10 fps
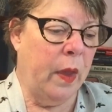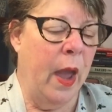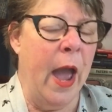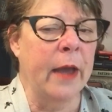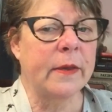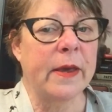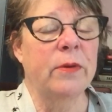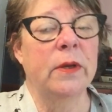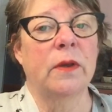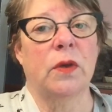acts out
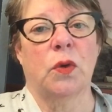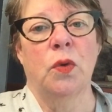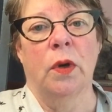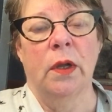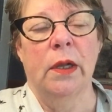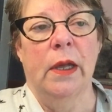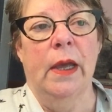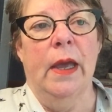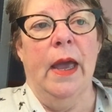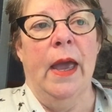in school,
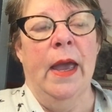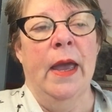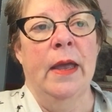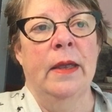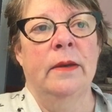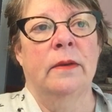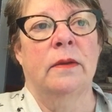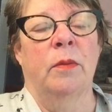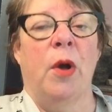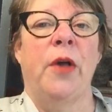and
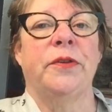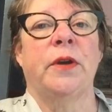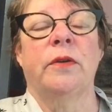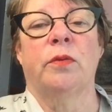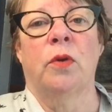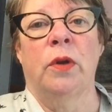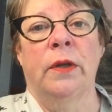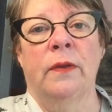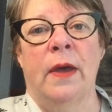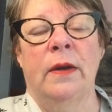the ball starts
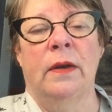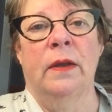rolling that